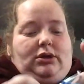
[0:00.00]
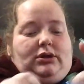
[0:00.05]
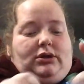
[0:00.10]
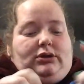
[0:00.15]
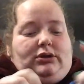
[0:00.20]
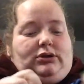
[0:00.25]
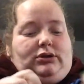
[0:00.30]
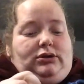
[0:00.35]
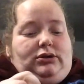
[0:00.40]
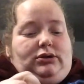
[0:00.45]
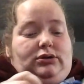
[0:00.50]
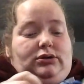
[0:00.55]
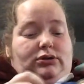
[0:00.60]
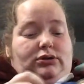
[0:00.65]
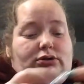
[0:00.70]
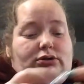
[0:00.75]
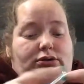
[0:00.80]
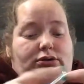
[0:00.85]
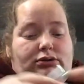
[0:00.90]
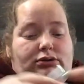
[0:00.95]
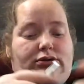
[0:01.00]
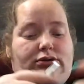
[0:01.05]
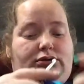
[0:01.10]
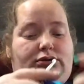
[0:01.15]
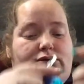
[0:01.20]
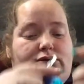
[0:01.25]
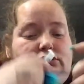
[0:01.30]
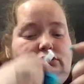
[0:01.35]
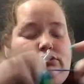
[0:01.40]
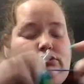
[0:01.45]
Oh,
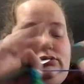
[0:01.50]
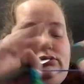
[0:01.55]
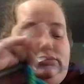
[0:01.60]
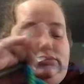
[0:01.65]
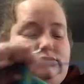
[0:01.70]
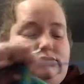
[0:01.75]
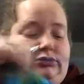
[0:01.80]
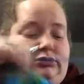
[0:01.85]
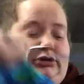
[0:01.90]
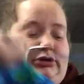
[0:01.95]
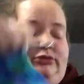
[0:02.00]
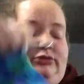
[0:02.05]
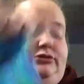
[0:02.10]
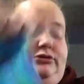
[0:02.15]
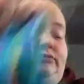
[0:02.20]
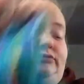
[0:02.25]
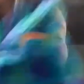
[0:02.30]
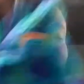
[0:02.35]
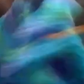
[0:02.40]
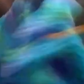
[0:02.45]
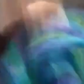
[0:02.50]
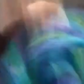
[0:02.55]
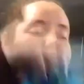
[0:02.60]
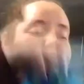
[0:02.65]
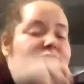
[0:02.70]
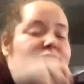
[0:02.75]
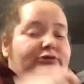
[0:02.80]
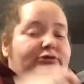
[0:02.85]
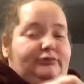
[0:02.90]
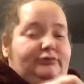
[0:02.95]
I don't even know. I don't
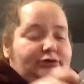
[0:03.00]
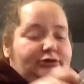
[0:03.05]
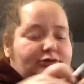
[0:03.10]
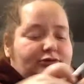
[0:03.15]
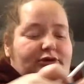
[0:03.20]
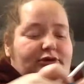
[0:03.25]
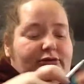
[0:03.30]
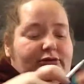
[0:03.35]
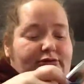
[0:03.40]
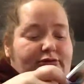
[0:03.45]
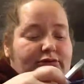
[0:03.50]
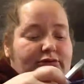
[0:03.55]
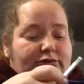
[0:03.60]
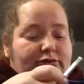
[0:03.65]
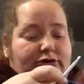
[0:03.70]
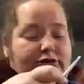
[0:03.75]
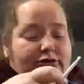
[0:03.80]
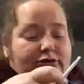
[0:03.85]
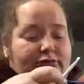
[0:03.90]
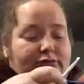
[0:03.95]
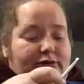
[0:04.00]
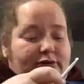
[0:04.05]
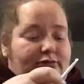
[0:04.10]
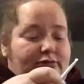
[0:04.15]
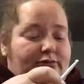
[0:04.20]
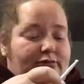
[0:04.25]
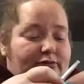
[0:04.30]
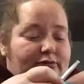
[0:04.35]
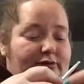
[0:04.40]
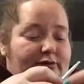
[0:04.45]
even know. I don't even know. I don't
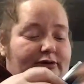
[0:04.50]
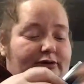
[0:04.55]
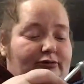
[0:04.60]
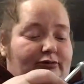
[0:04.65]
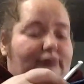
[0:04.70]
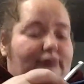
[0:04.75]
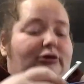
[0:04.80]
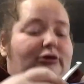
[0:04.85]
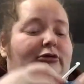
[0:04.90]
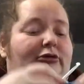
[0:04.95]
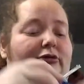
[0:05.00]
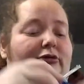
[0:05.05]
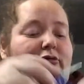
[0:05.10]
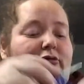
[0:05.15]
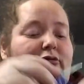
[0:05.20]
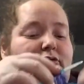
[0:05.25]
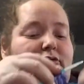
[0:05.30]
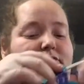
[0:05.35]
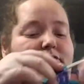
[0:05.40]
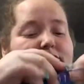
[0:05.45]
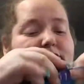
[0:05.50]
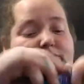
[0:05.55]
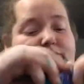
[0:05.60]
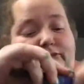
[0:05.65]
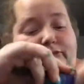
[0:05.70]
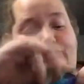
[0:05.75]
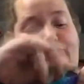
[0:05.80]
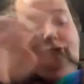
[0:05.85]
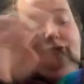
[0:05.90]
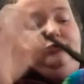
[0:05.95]
know. I don't know. I'm
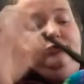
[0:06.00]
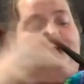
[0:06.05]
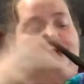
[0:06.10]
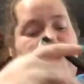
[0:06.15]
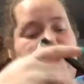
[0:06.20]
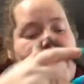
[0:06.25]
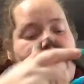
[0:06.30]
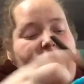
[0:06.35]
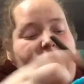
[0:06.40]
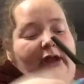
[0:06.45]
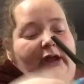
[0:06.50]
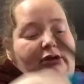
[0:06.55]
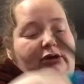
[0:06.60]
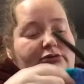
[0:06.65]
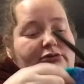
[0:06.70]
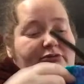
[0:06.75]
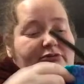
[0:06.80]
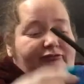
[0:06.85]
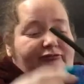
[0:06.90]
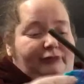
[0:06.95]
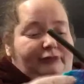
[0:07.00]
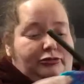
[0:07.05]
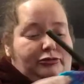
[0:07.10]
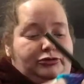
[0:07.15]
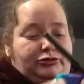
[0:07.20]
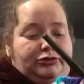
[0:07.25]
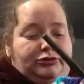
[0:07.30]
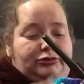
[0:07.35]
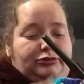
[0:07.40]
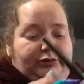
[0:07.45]
so tired of my phone
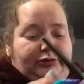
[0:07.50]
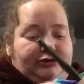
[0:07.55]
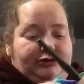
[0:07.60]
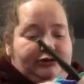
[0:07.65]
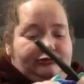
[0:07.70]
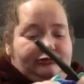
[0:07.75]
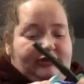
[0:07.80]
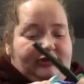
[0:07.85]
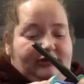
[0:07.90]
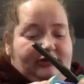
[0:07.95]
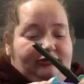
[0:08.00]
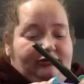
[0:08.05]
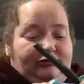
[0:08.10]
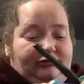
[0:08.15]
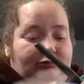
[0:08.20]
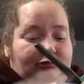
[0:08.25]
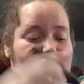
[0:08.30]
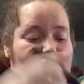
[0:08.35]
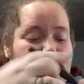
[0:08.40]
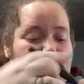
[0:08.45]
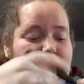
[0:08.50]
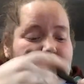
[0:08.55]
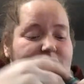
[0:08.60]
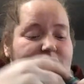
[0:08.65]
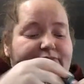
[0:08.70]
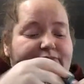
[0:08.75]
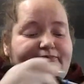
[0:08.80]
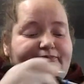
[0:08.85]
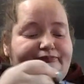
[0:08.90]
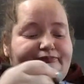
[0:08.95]
doing weird things.
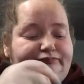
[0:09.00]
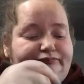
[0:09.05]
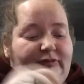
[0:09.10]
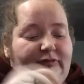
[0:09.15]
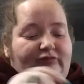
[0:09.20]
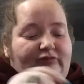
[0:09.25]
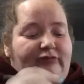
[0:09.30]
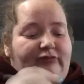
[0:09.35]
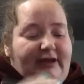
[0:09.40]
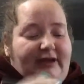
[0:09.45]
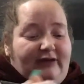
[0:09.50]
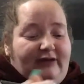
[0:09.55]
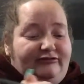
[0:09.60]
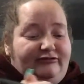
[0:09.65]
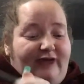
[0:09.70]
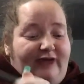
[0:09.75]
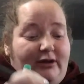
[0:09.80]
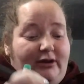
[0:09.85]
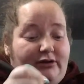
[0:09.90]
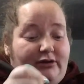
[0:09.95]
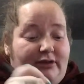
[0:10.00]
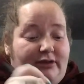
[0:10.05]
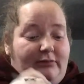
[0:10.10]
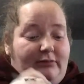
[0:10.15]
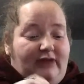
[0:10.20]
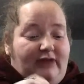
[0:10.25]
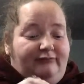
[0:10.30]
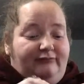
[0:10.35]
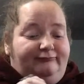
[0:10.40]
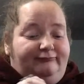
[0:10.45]
Like on Saturday, my
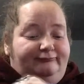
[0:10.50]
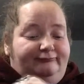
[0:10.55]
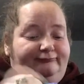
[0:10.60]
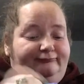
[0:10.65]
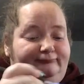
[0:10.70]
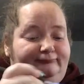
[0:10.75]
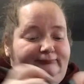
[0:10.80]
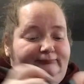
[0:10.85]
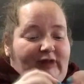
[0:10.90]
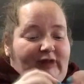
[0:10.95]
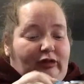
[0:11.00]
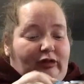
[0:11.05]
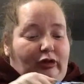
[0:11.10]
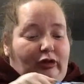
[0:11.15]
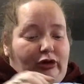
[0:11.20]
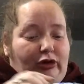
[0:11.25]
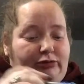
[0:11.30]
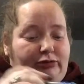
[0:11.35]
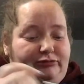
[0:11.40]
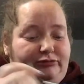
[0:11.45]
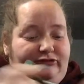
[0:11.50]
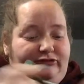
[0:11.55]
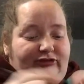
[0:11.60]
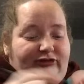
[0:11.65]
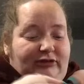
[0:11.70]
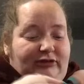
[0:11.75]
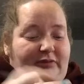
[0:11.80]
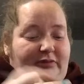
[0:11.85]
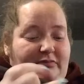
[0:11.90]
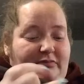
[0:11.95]
alarm to take
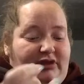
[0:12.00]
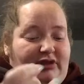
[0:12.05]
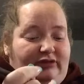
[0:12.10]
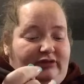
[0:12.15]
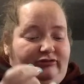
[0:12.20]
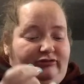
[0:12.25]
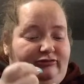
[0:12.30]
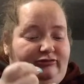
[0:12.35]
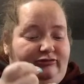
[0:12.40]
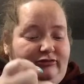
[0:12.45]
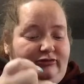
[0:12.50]
my meds